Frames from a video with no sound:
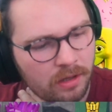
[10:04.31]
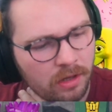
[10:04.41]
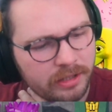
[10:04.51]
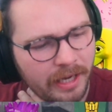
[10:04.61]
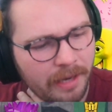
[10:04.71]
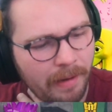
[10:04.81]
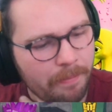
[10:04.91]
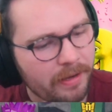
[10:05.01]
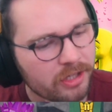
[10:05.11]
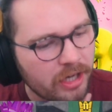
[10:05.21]
Looks like it
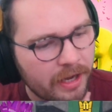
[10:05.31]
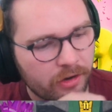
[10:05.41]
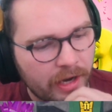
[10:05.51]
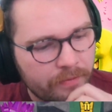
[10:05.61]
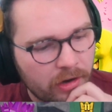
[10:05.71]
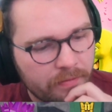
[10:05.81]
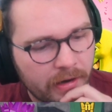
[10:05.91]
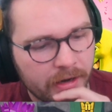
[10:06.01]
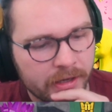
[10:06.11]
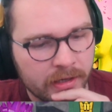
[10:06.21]
might be a Giant Graveyard
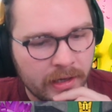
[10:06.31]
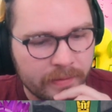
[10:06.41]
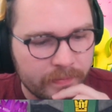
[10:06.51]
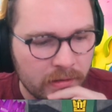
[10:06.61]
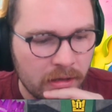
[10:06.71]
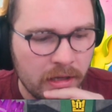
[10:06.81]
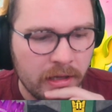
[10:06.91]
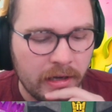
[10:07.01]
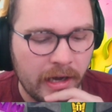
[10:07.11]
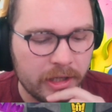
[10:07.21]
variant.
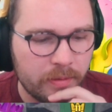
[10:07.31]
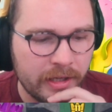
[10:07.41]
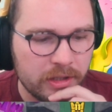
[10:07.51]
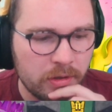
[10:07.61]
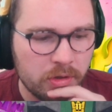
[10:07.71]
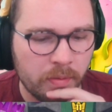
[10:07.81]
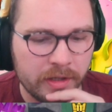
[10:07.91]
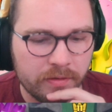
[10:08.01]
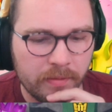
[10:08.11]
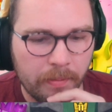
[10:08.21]
Nice, we get 2
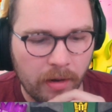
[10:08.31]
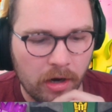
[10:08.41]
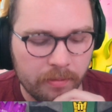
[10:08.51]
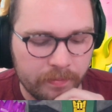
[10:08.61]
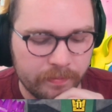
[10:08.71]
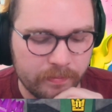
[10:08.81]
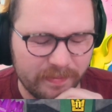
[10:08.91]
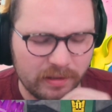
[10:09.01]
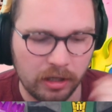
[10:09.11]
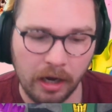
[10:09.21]
swings from the Barb.
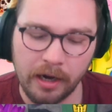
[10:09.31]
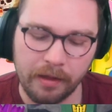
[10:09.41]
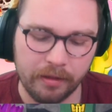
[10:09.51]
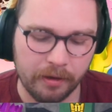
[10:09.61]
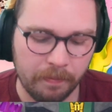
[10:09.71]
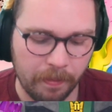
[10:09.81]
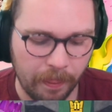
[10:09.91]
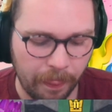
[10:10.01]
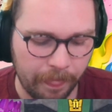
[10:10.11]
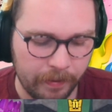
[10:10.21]
It's not nothing.
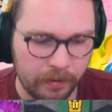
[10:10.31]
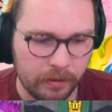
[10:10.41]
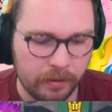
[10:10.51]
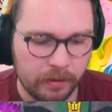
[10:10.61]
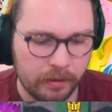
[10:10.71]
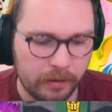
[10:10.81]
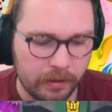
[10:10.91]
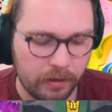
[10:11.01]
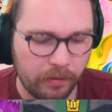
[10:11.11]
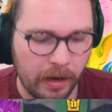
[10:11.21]

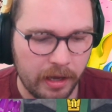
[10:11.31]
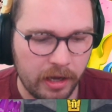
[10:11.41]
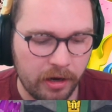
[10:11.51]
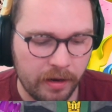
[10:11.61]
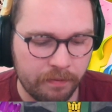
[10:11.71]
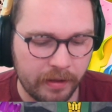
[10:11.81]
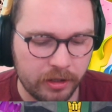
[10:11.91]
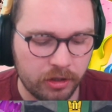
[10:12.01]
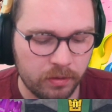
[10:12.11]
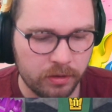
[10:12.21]
Get ready here if they
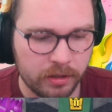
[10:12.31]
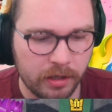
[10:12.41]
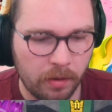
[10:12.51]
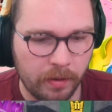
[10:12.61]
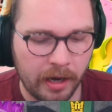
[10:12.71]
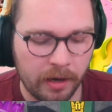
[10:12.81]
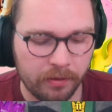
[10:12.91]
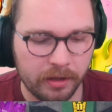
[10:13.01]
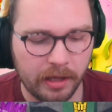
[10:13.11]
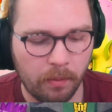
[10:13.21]
choose to go in. I
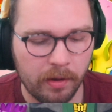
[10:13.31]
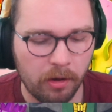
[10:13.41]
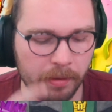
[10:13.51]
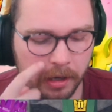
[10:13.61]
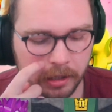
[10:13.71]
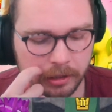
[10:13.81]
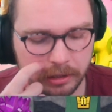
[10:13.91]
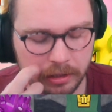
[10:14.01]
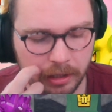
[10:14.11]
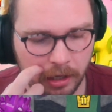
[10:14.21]
don't think they will
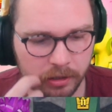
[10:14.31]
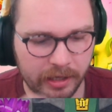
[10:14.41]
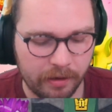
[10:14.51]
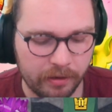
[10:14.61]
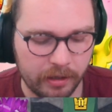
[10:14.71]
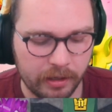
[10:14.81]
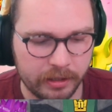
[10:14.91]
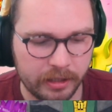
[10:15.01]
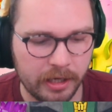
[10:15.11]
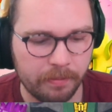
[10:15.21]
because they are down a
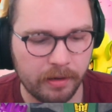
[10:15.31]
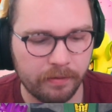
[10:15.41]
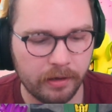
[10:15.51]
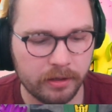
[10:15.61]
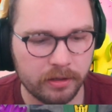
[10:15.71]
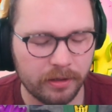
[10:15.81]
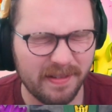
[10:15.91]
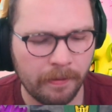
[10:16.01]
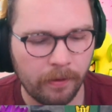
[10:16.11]
teeny bit of Elixir.